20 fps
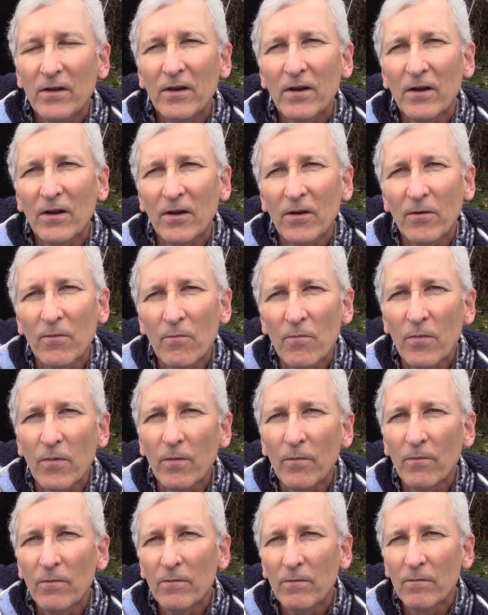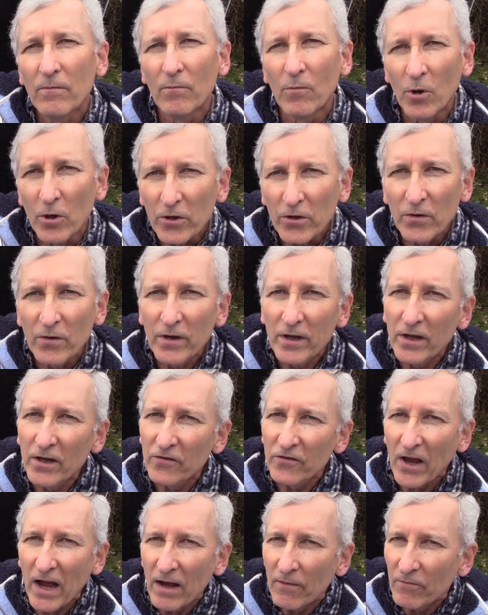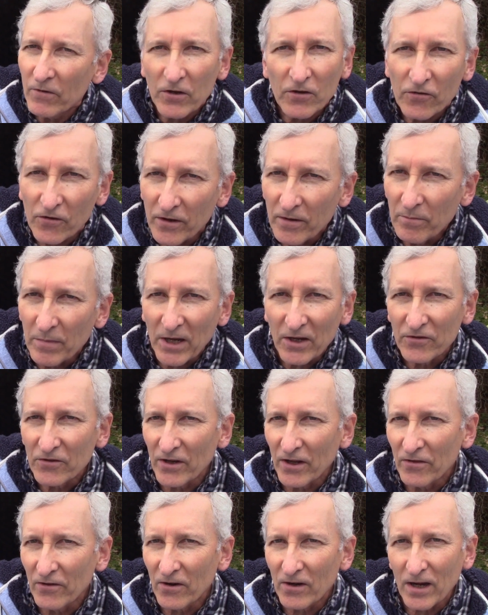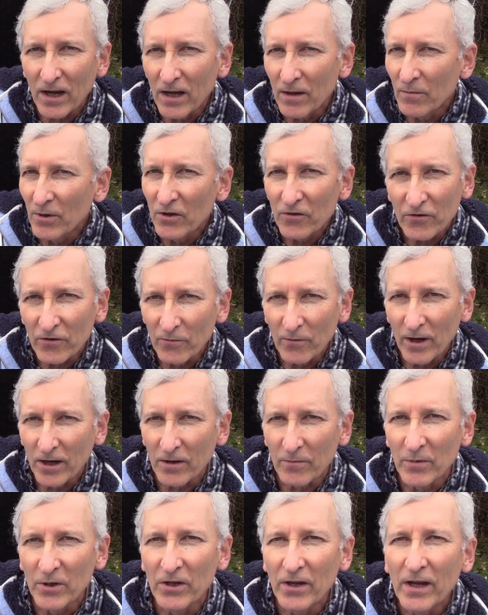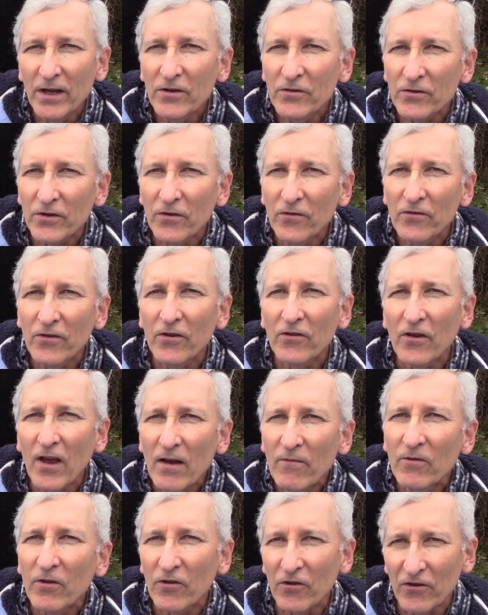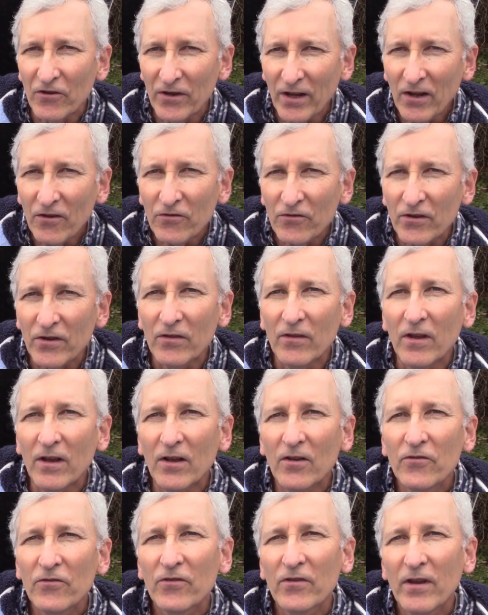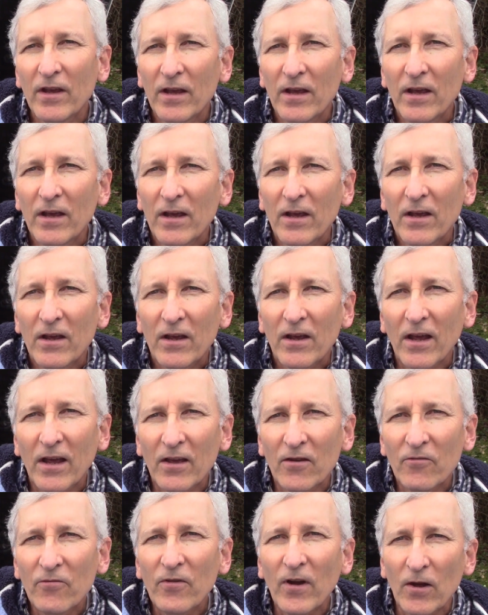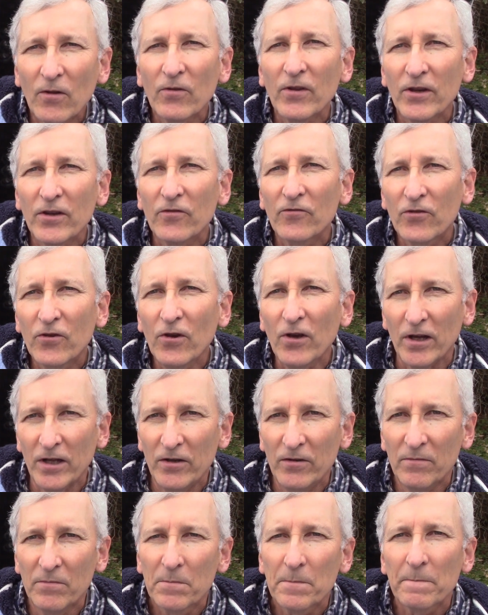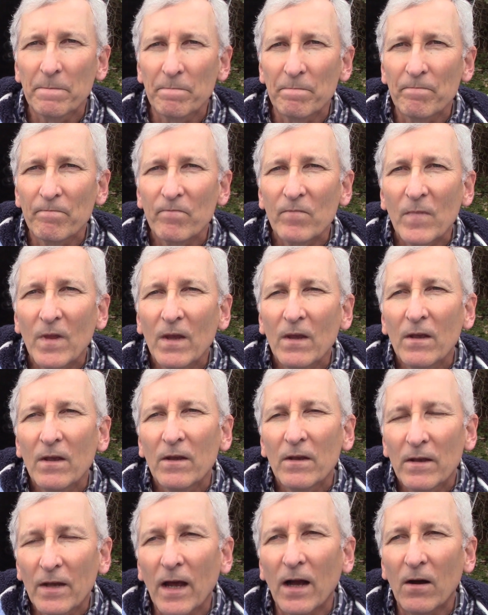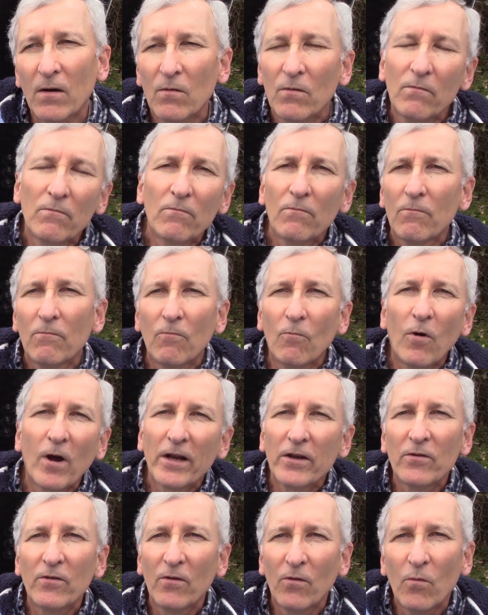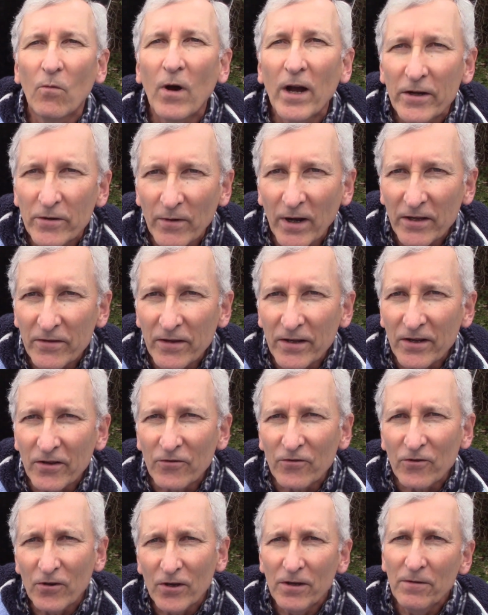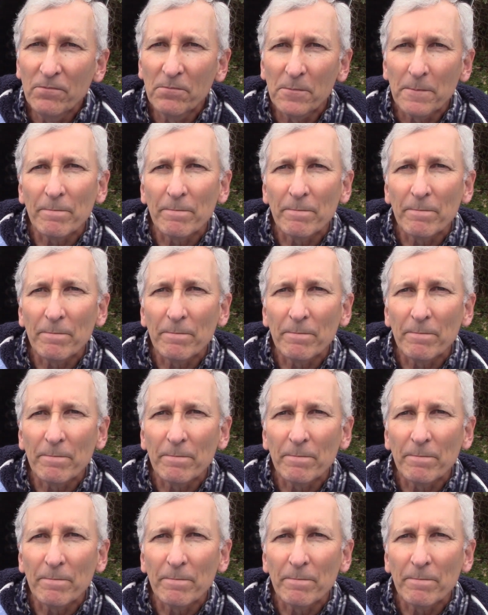Um, Mercury has obviously, based on their comments and recommendations, has obviously tested this and found that it's good. Now, why do, why do I think it's good?